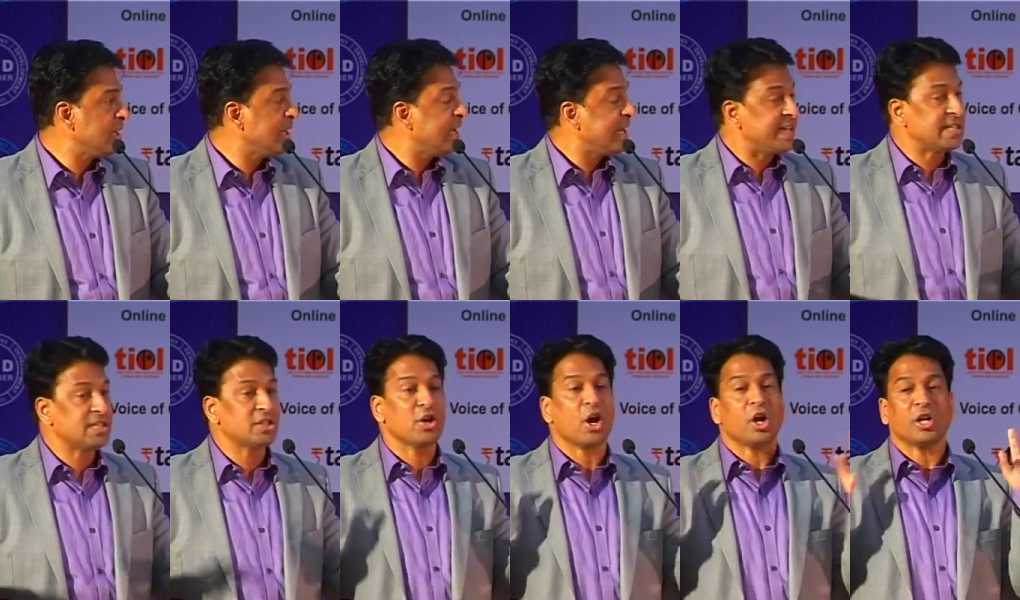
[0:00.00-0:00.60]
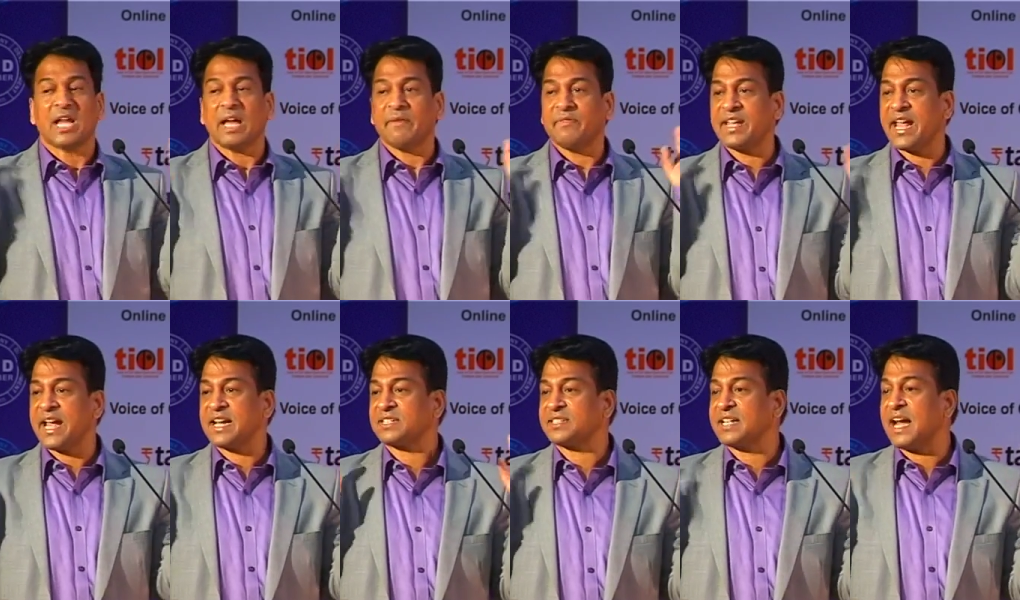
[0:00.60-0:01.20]
He is not having
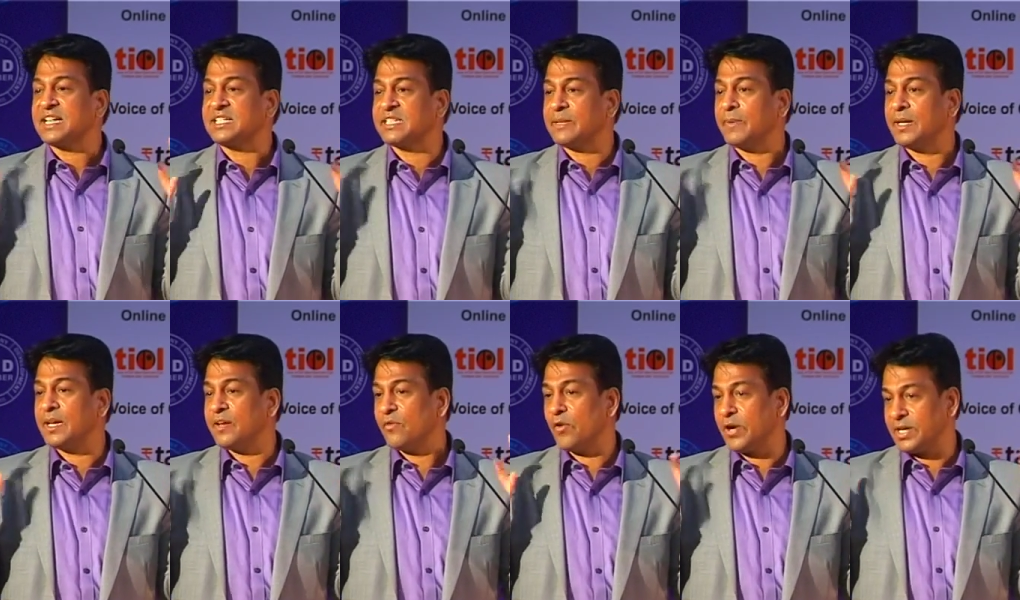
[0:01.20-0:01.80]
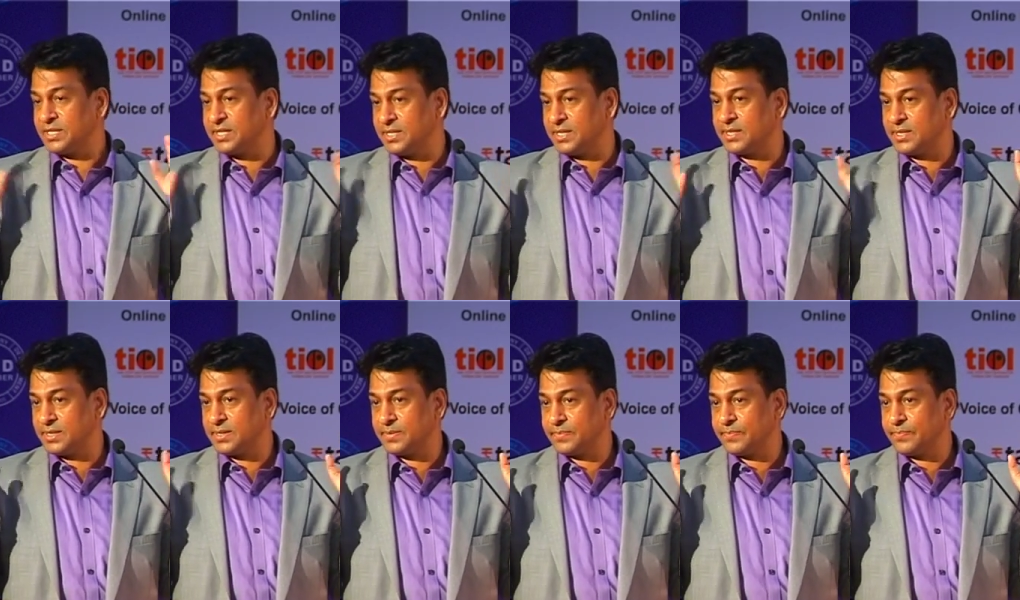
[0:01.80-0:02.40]
exciseable
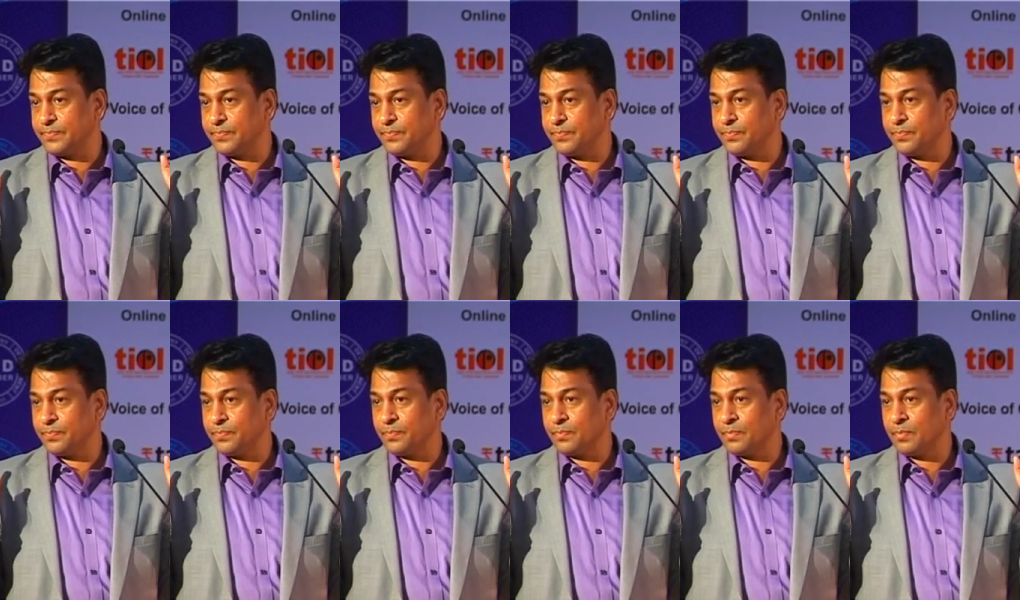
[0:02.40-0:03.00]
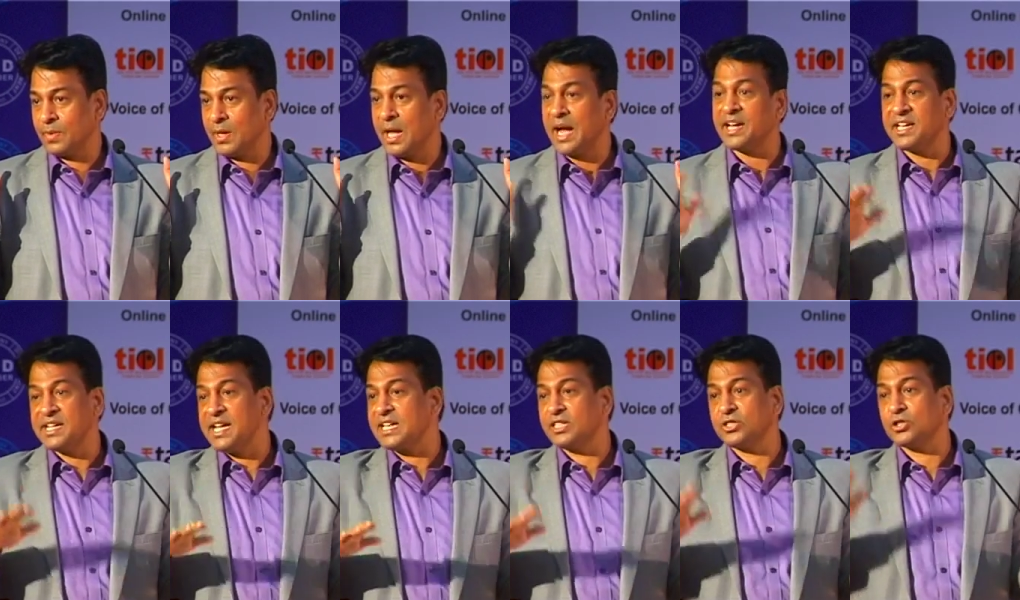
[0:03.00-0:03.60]
invoices. And
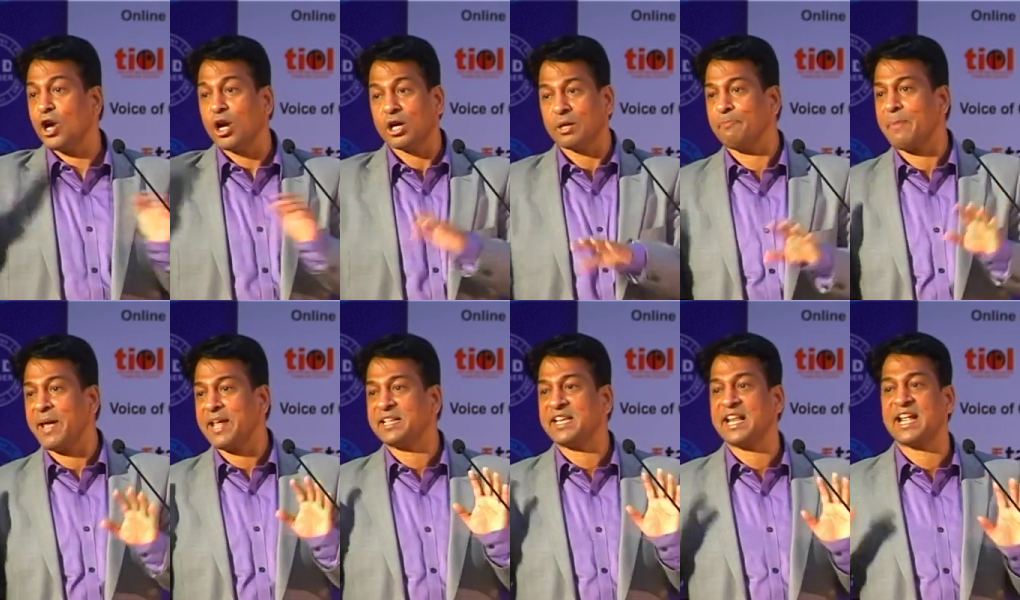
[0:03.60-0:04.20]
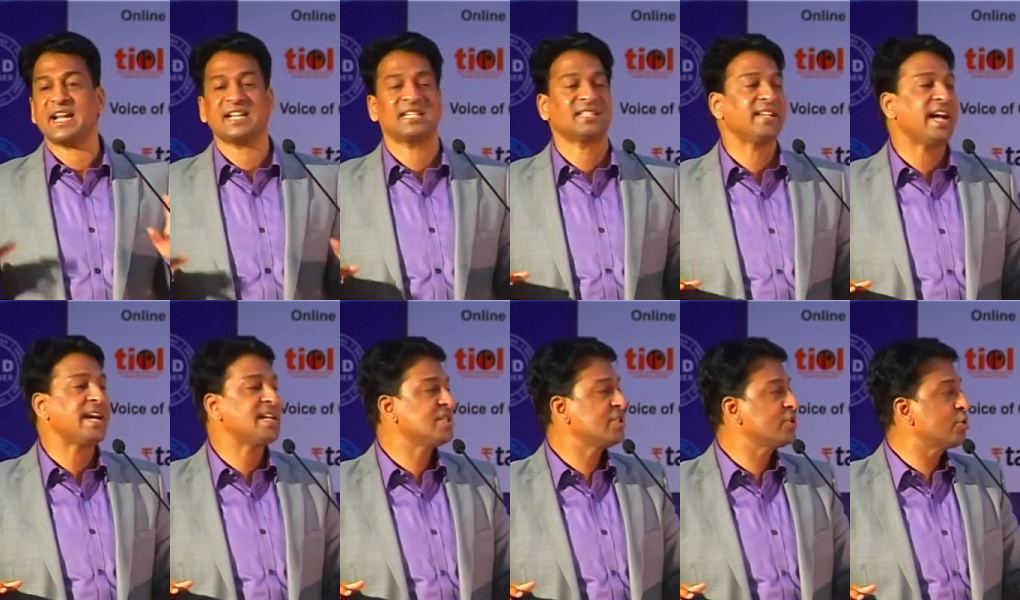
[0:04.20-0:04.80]
he has not paid the
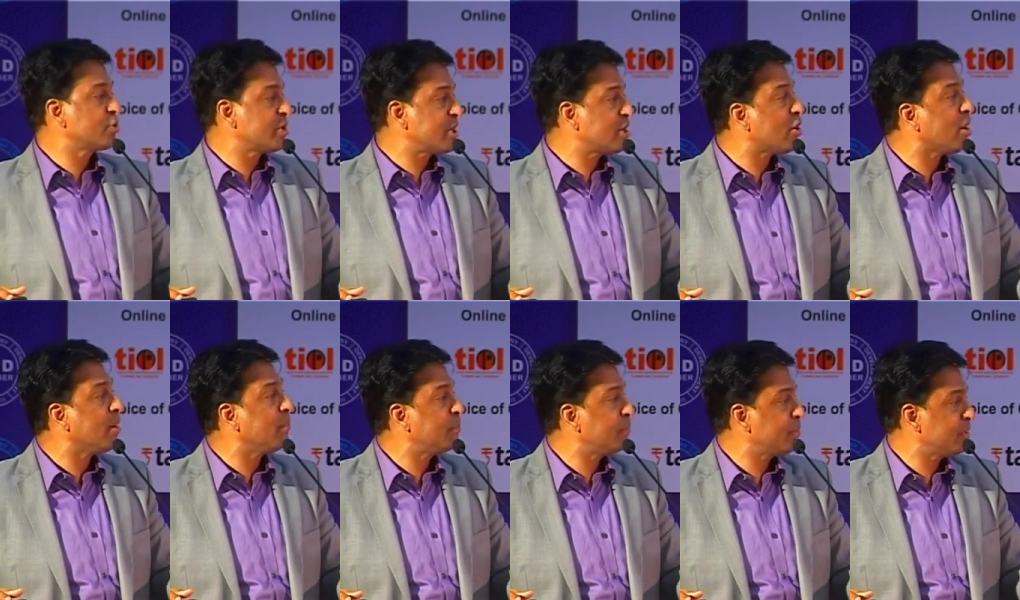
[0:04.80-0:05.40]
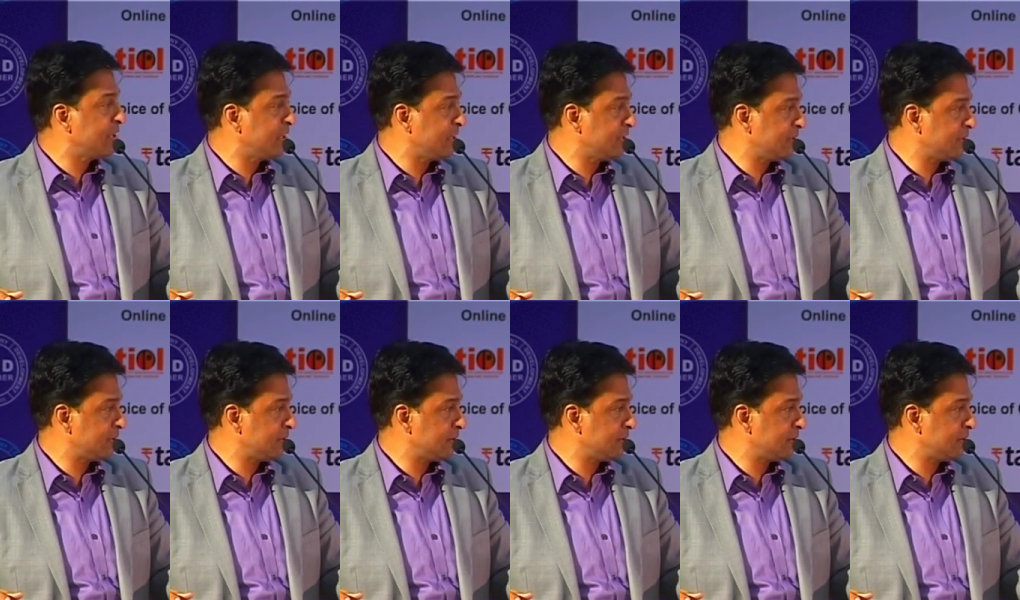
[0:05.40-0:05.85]
excise duty component.